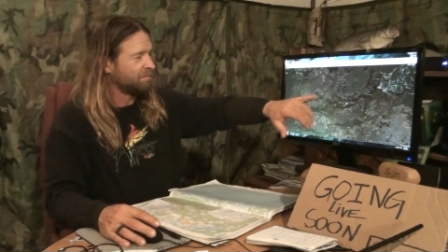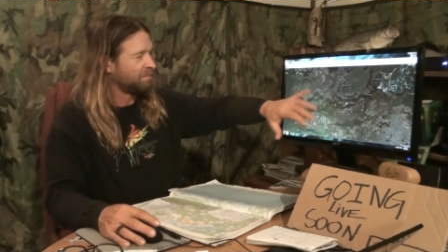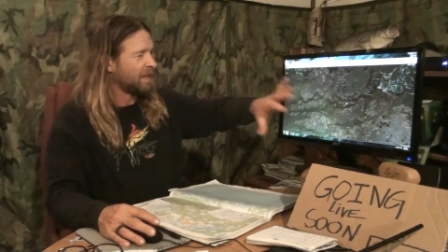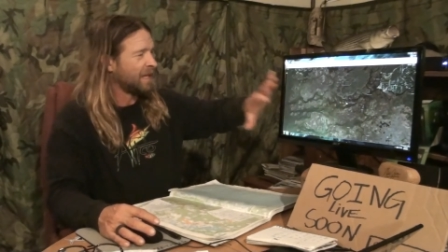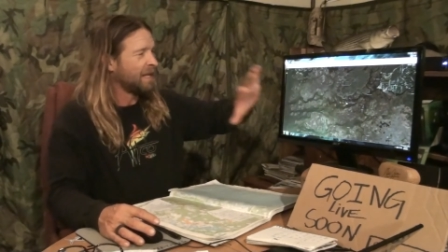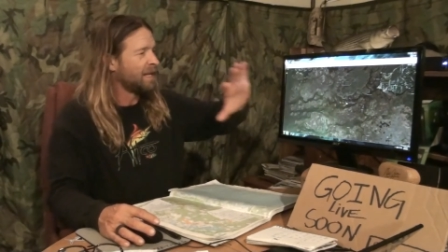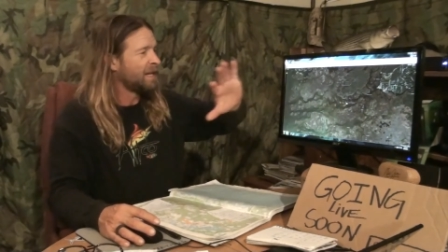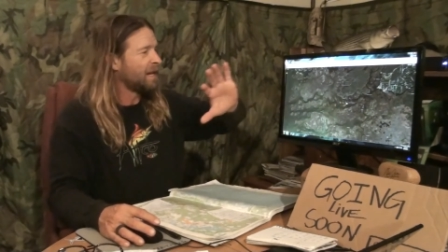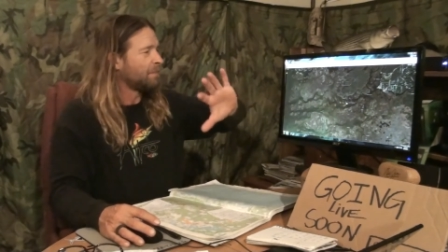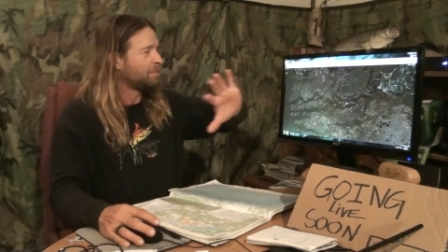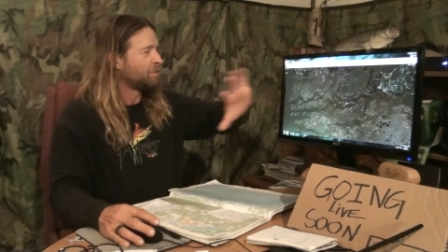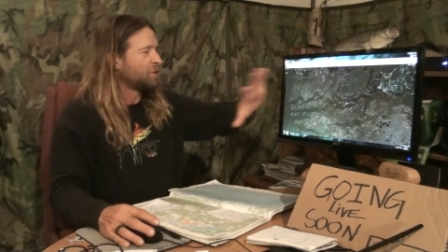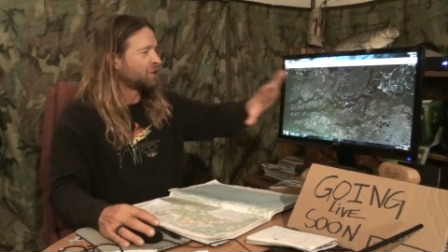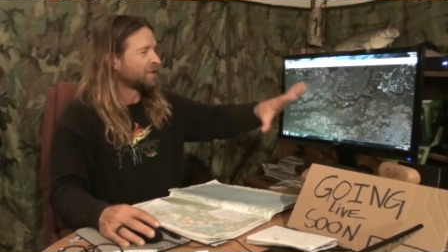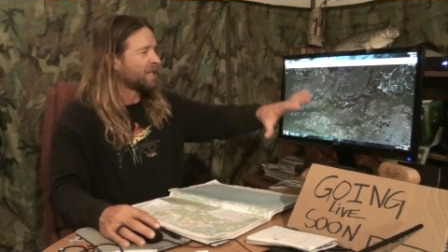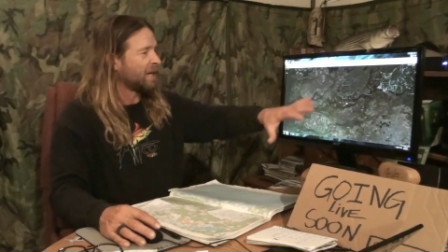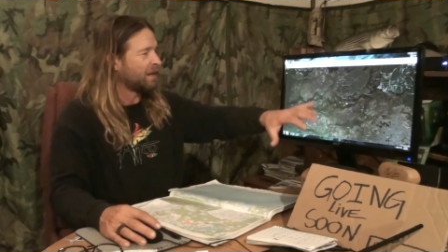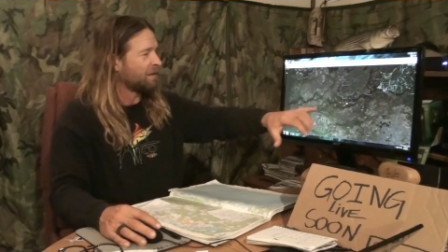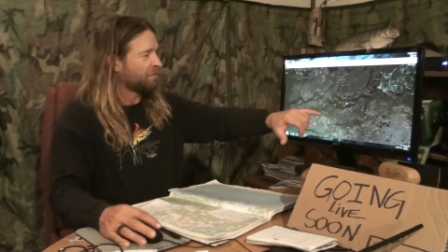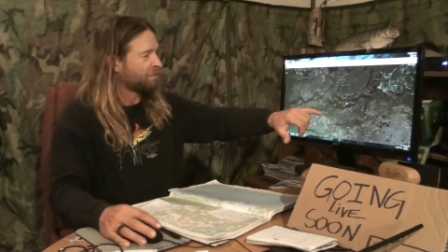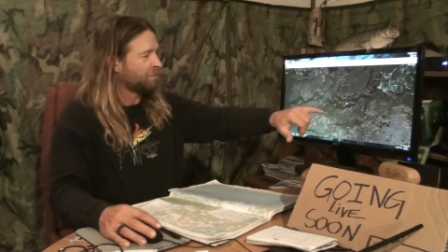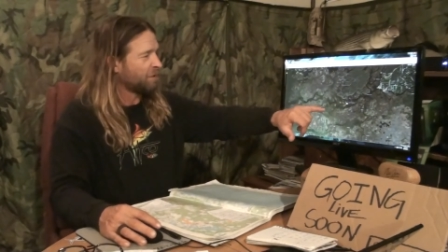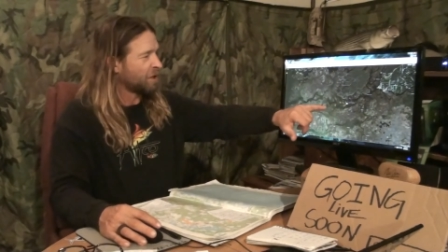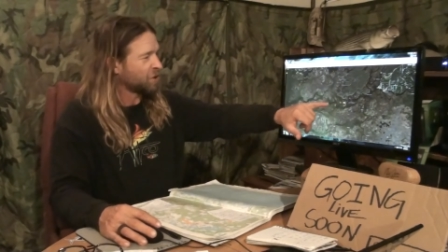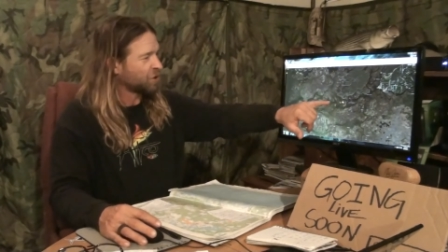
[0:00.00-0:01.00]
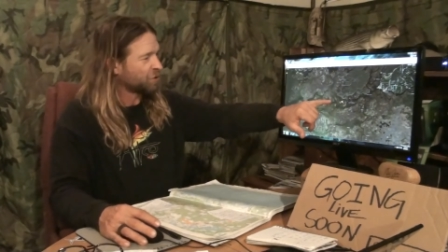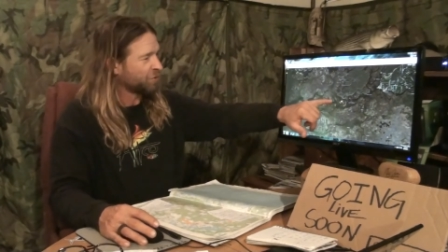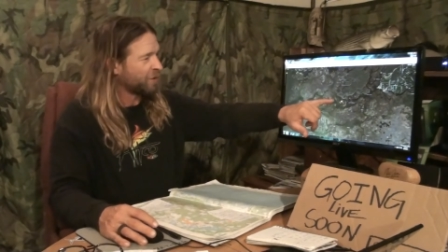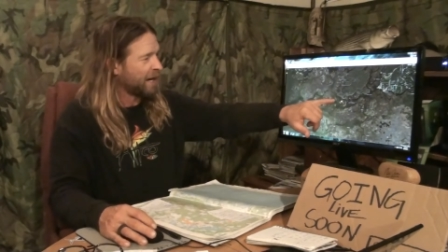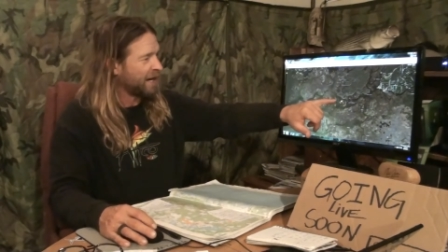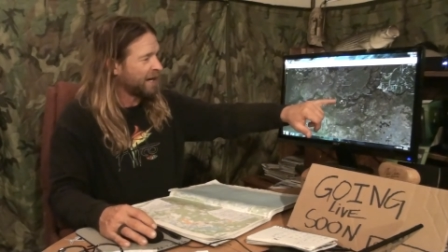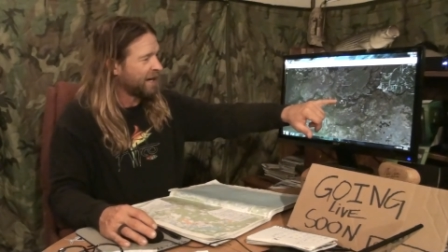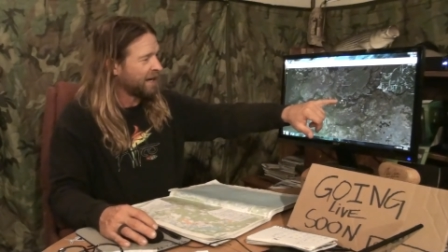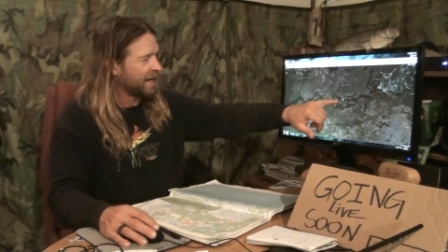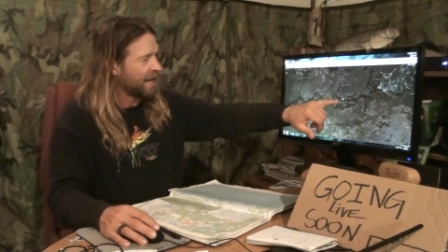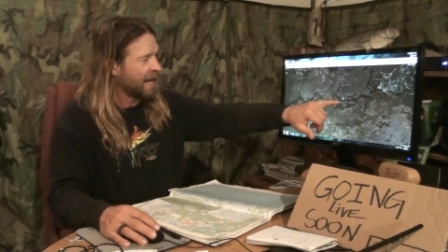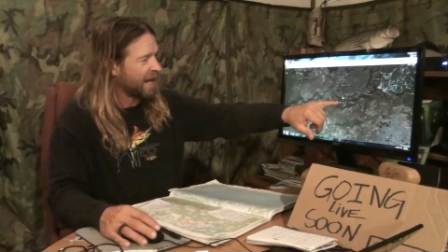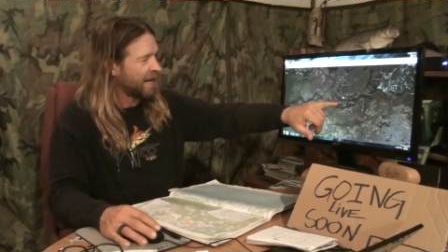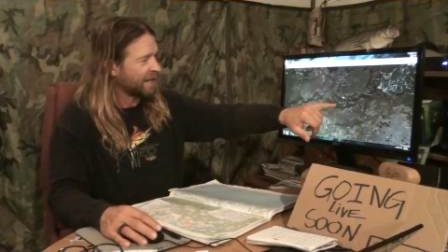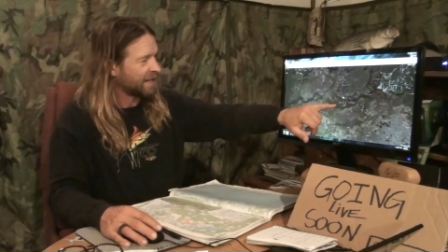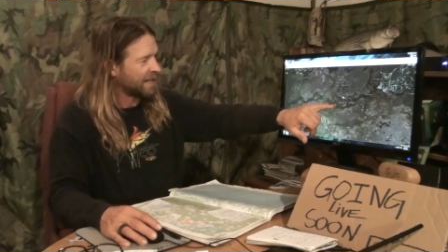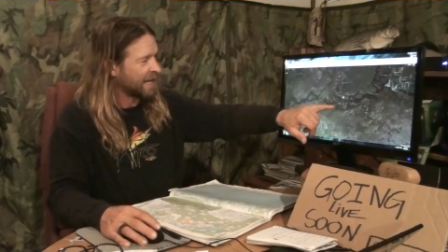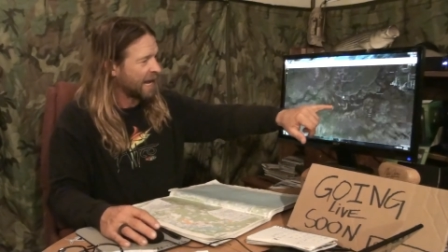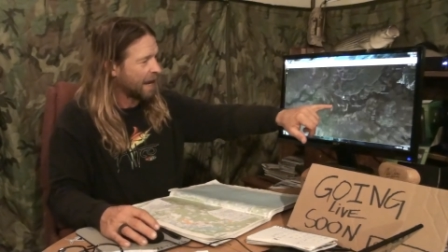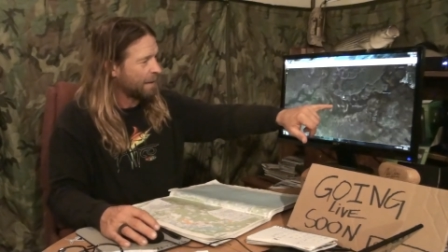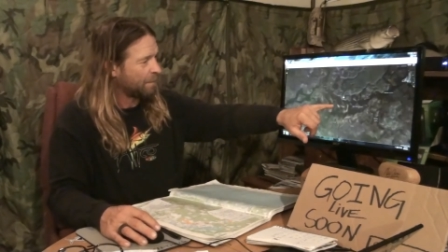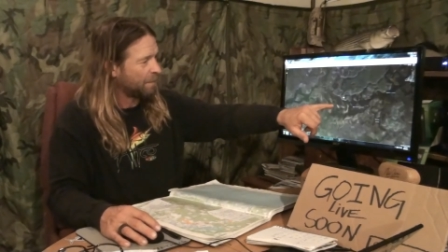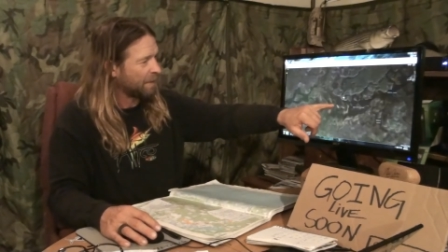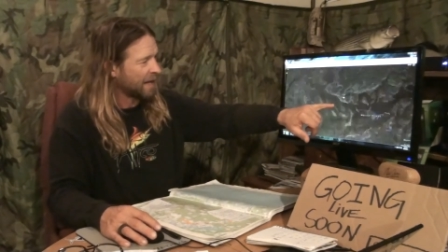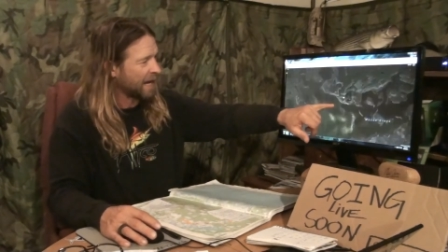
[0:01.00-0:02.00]
ended up just getting frustrated and
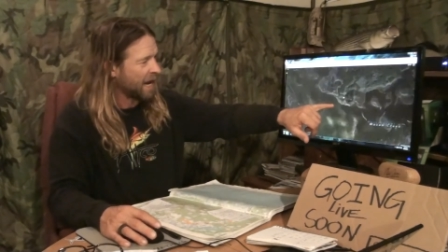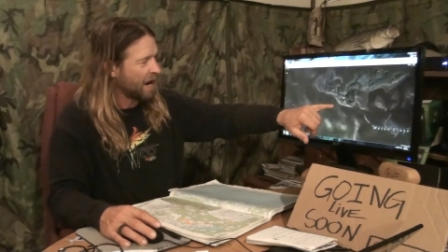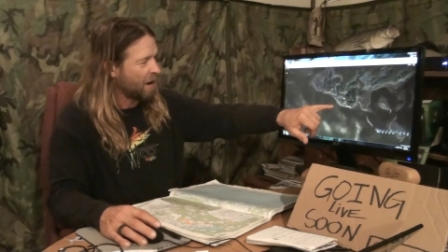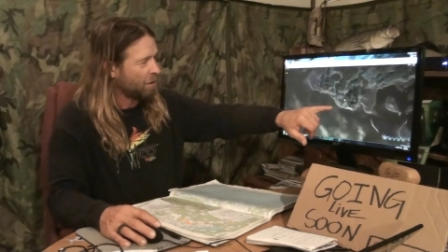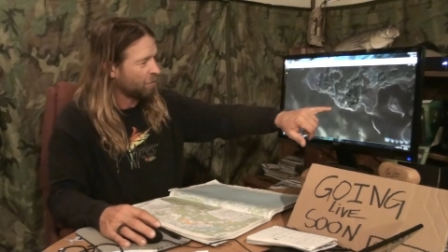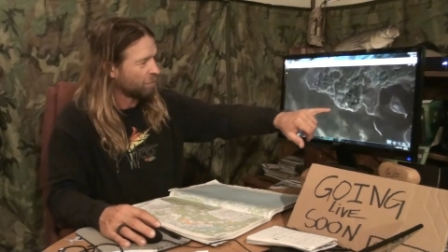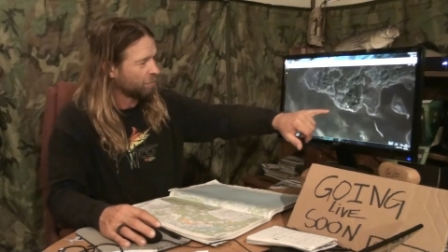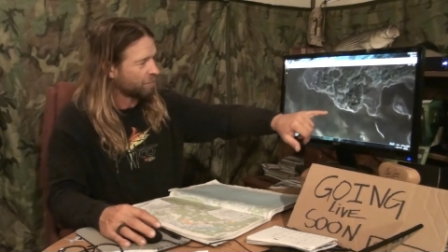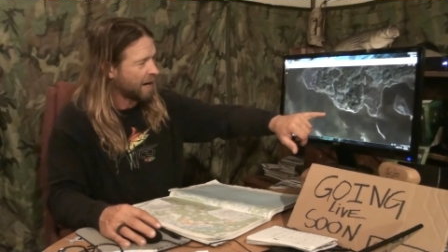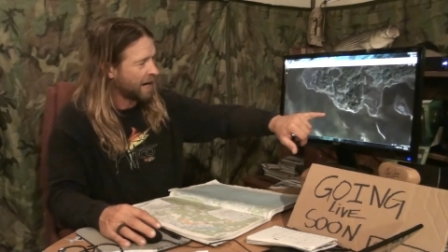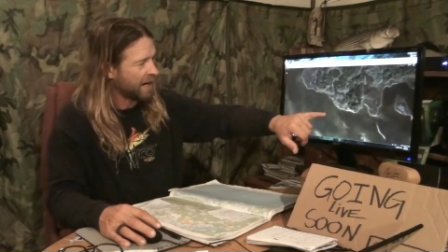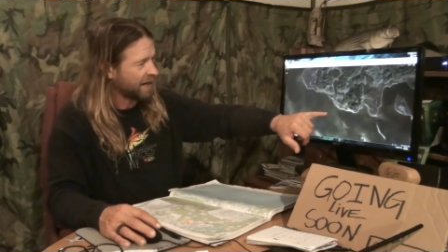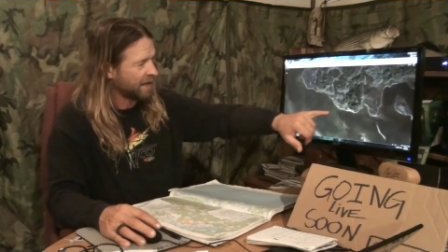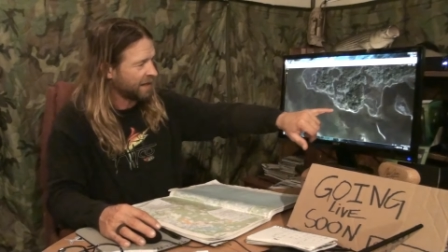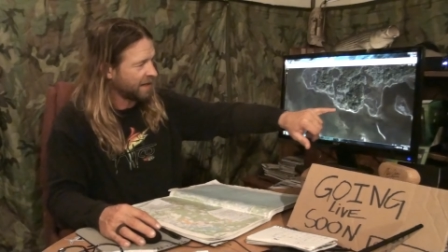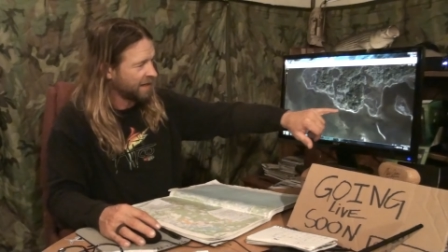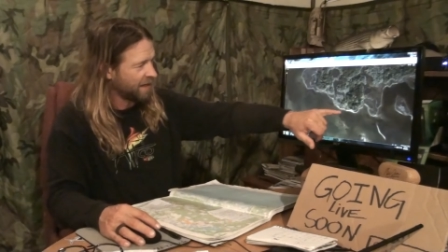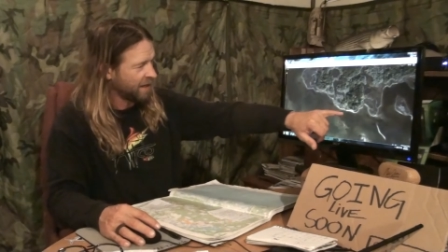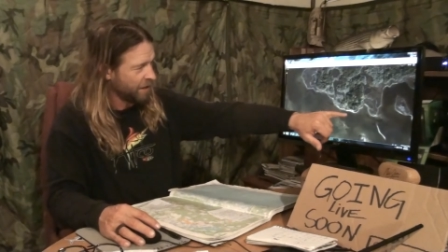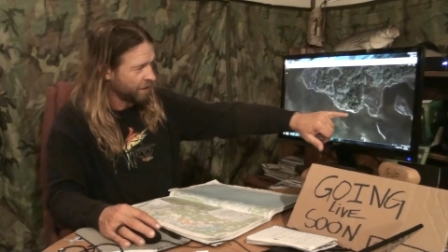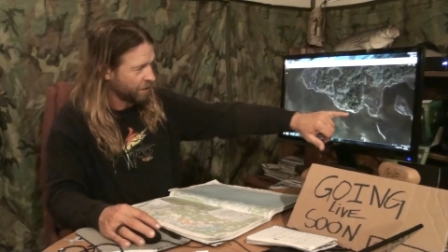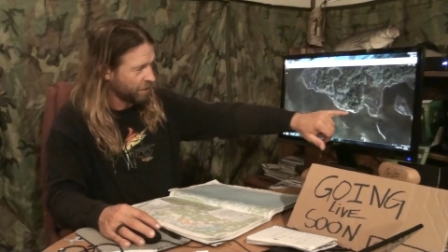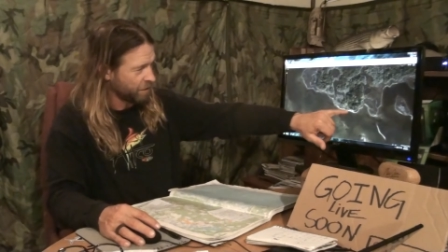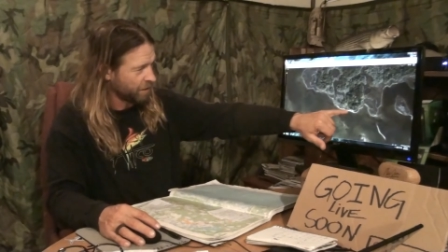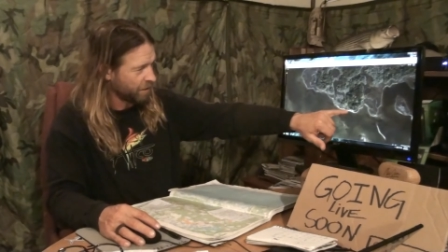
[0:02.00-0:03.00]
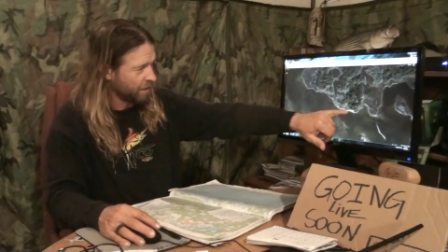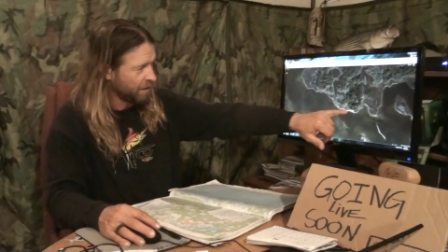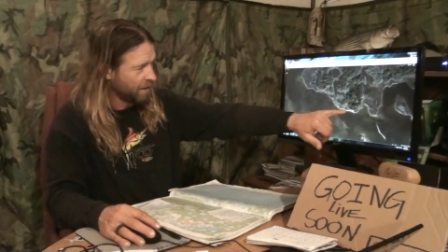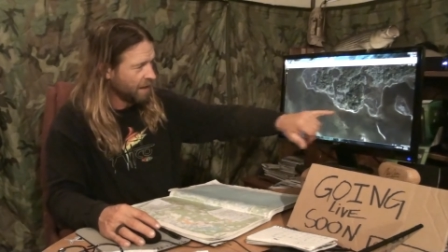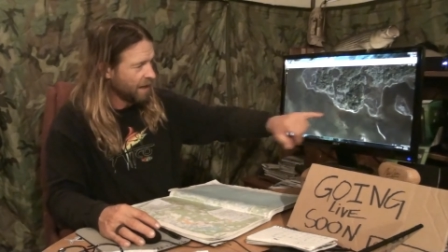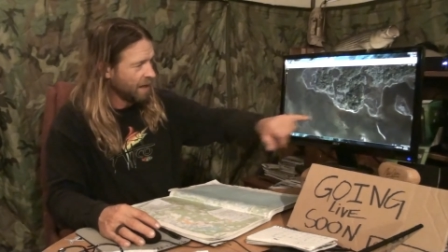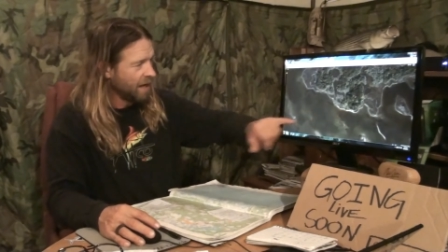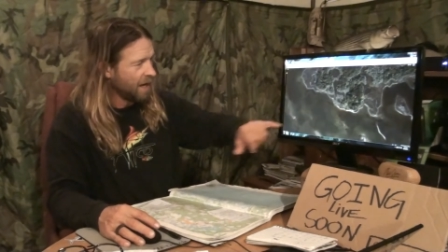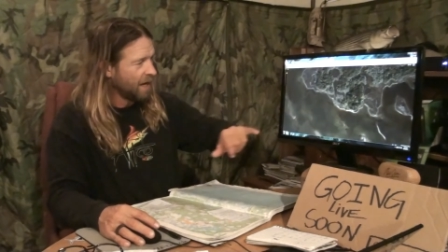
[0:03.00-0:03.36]
camping out right here.